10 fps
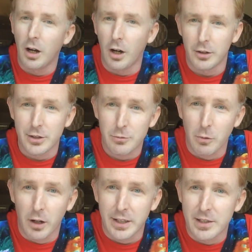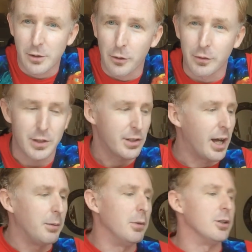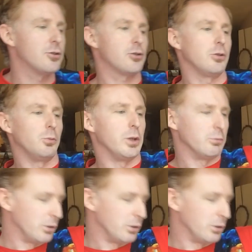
on its rocky surface, how much we